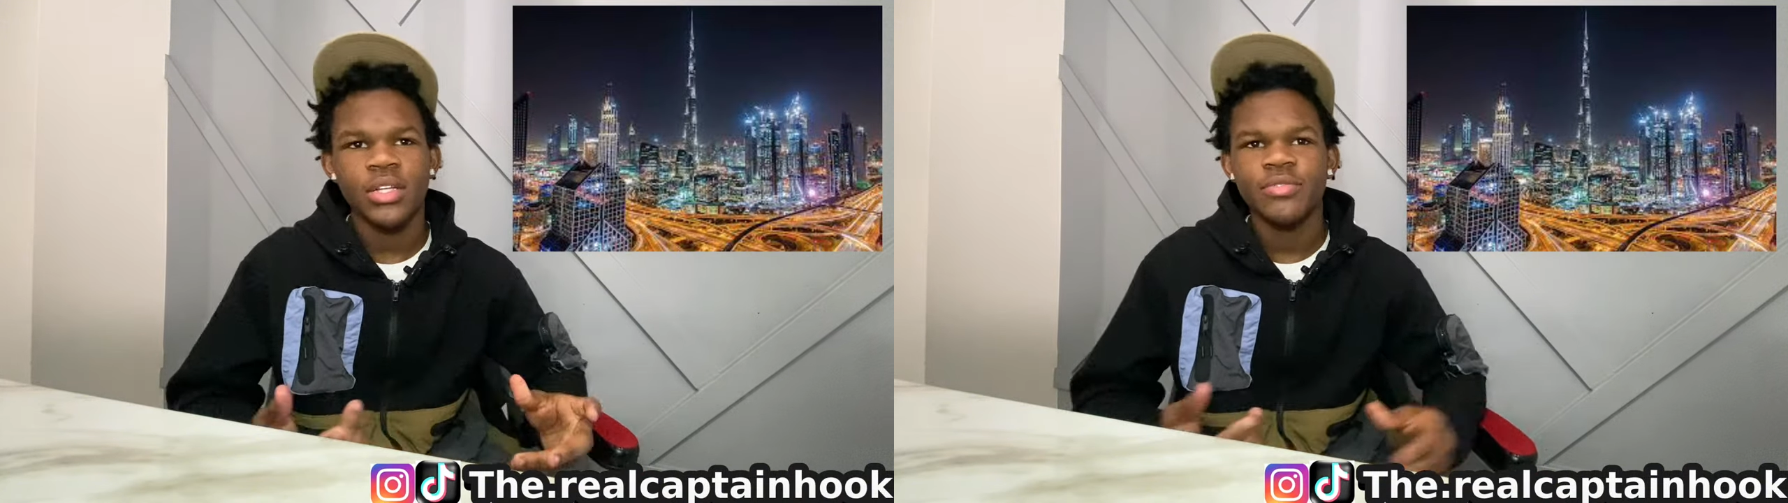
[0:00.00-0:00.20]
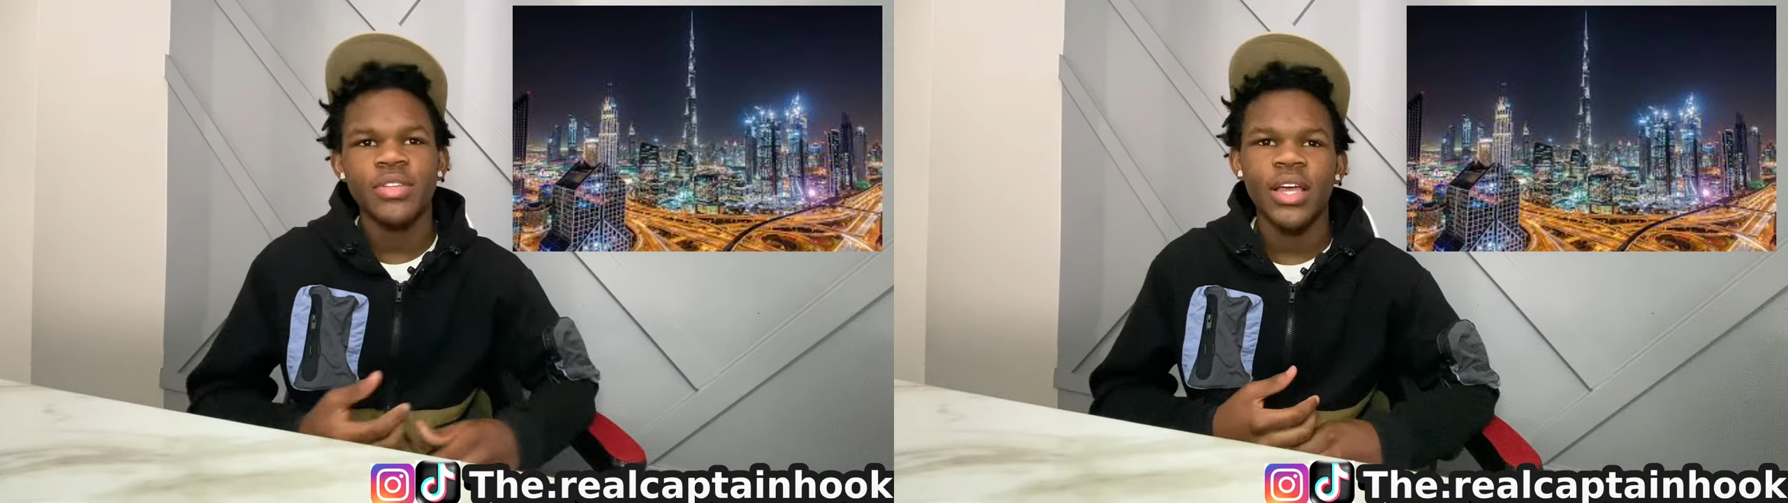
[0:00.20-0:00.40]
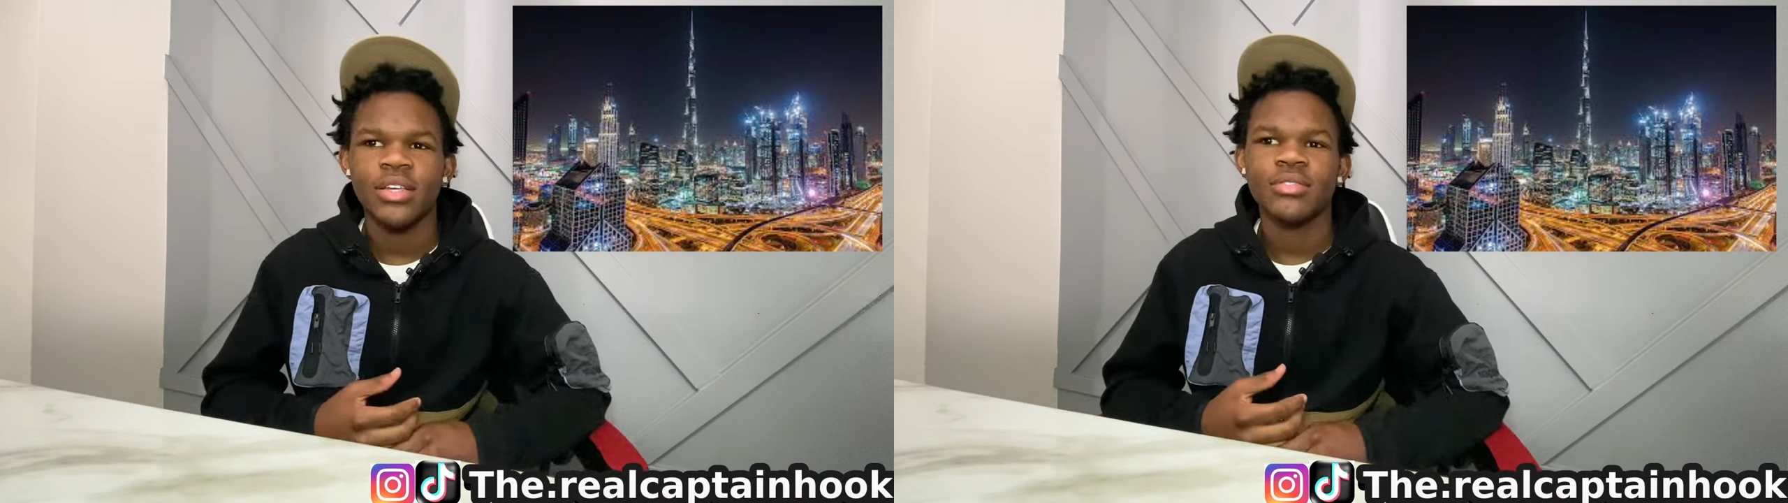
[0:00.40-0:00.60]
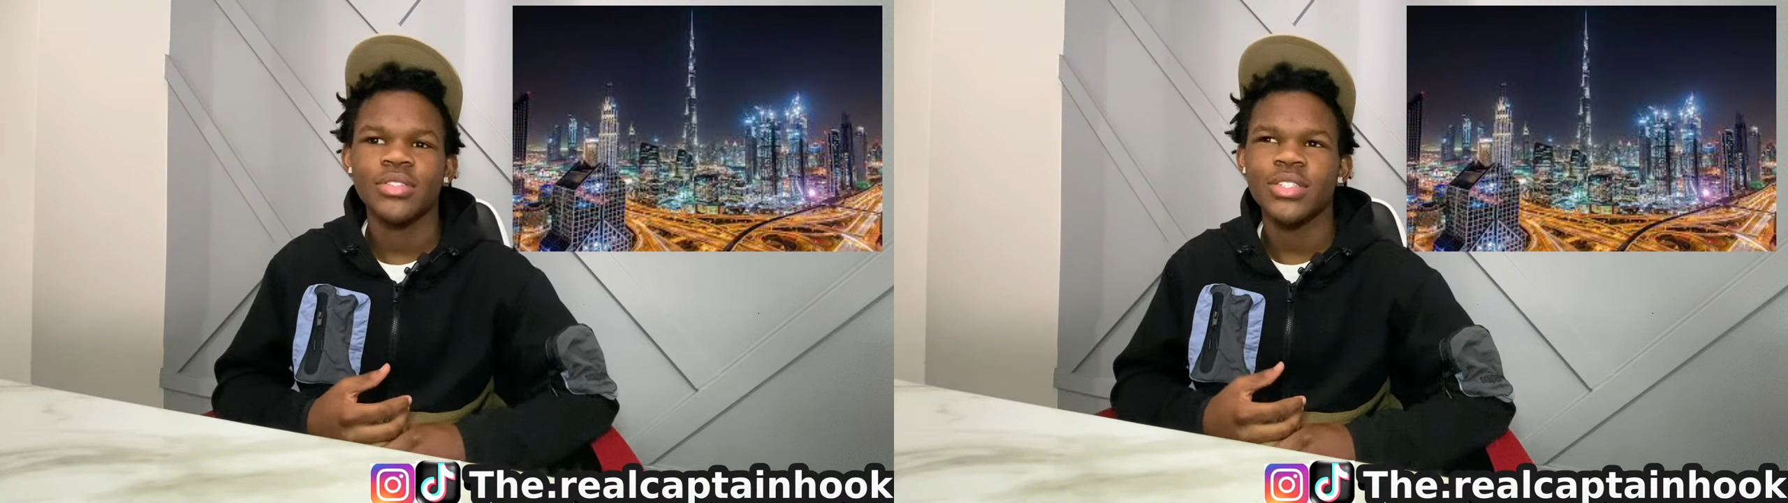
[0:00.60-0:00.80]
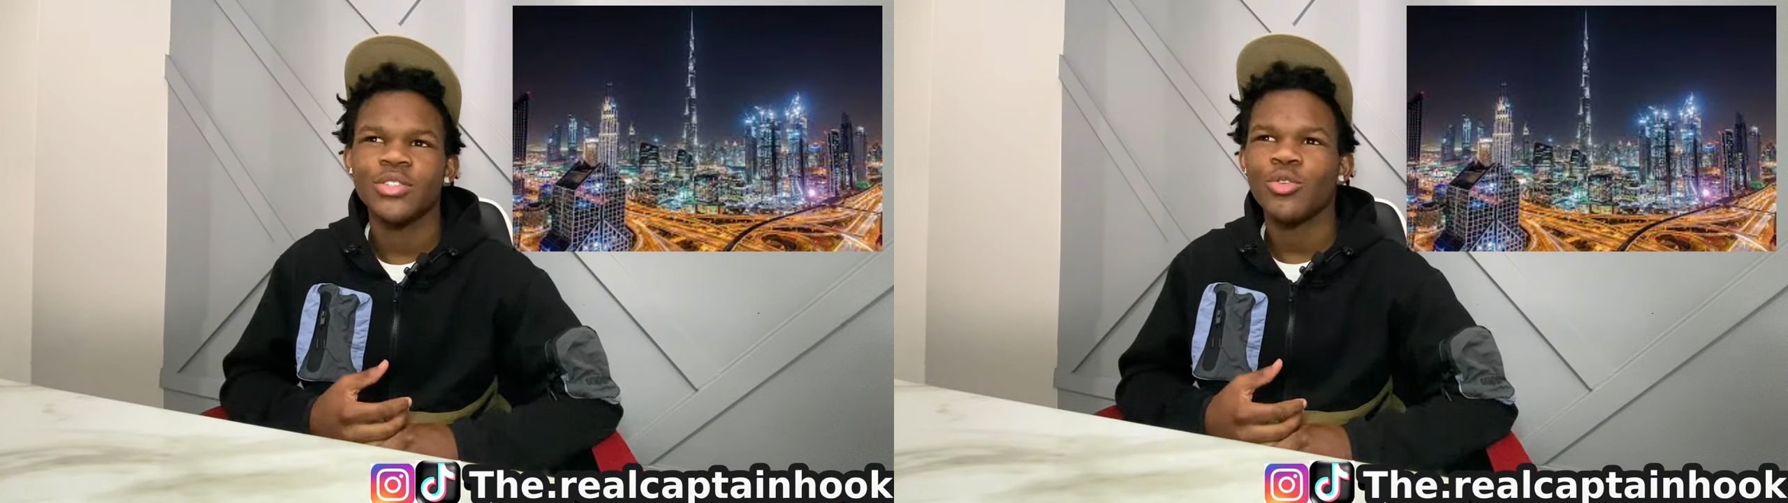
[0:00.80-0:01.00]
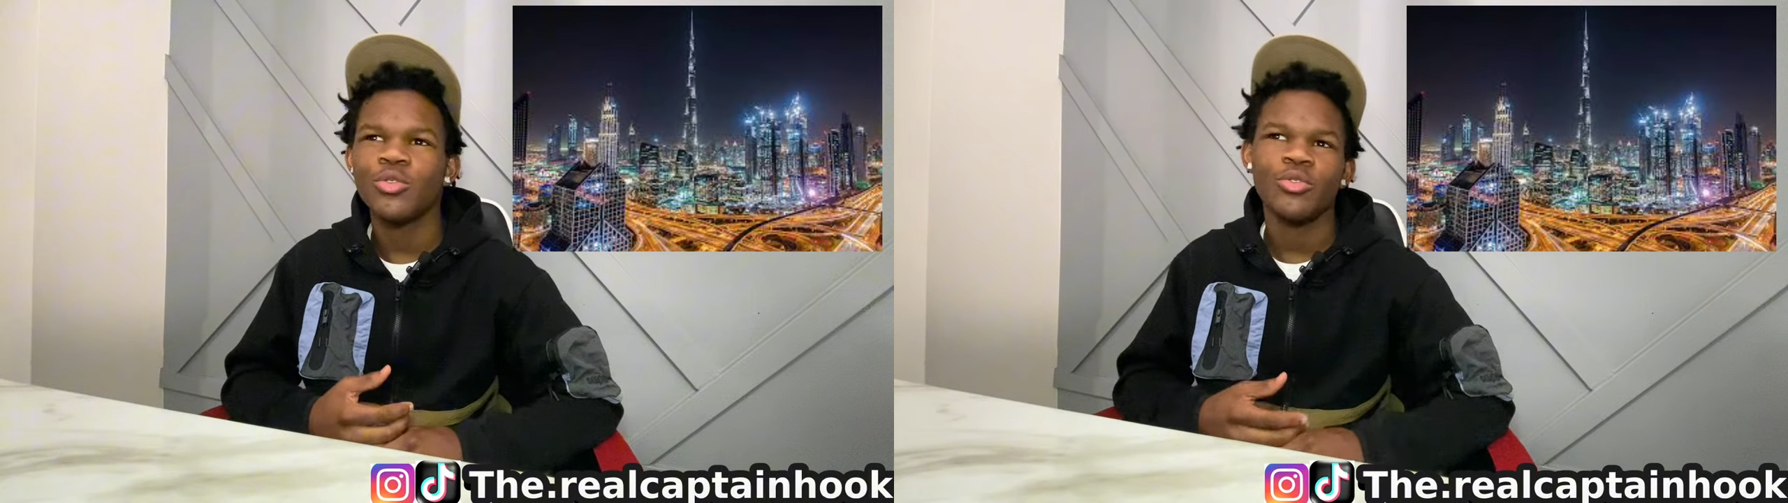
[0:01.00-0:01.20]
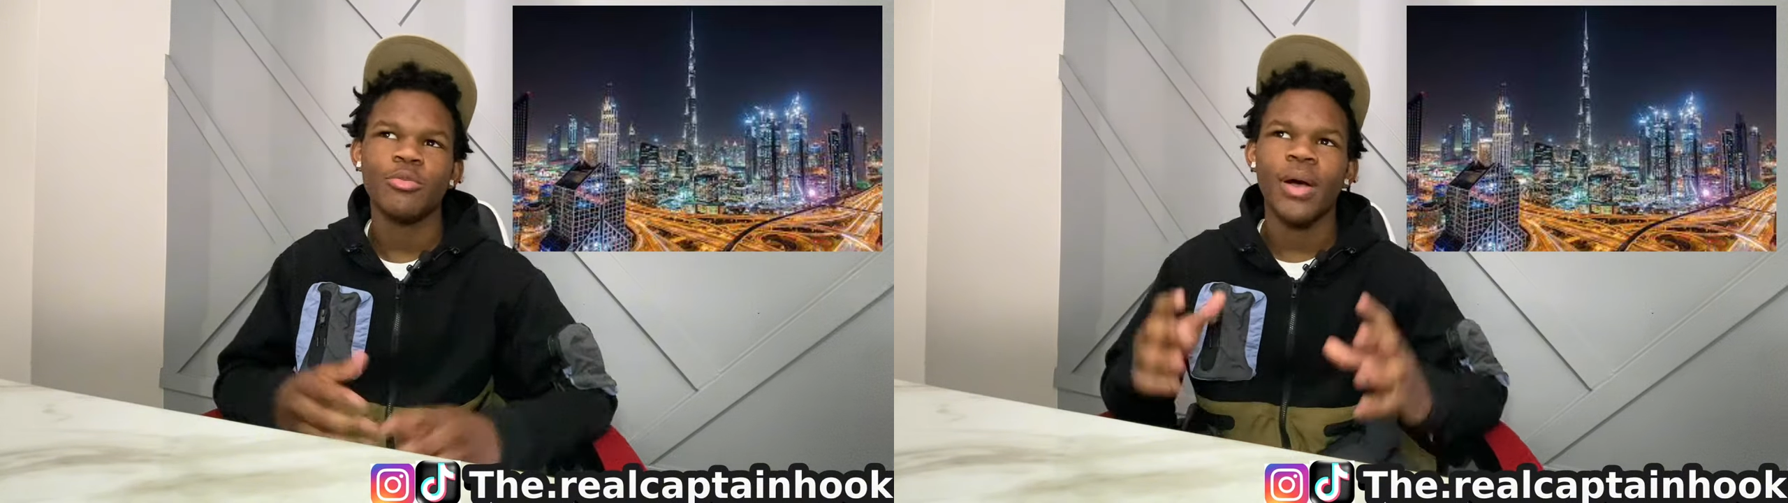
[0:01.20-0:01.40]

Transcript: just feel like it's cool.